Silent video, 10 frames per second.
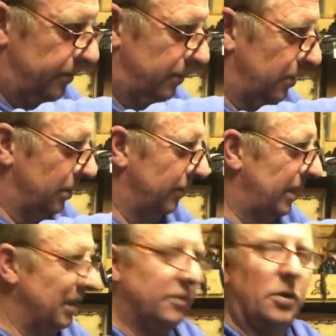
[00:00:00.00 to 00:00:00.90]
Because if I
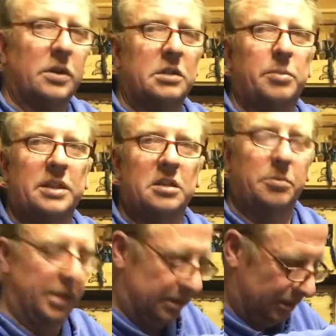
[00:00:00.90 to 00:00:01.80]
leave all these bits
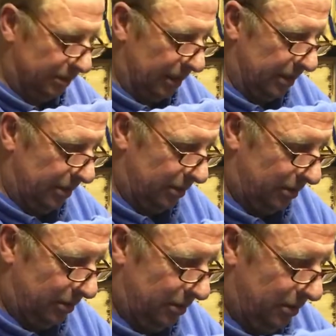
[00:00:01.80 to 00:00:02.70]
and pieces sitting here,
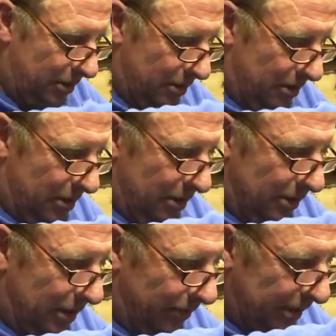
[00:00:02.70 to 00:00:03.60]
I'll
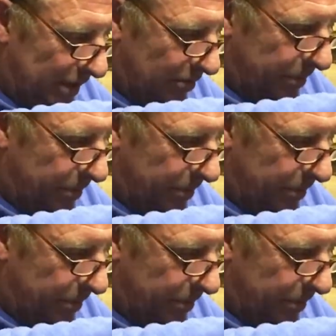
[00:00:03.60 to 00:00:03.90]
never get it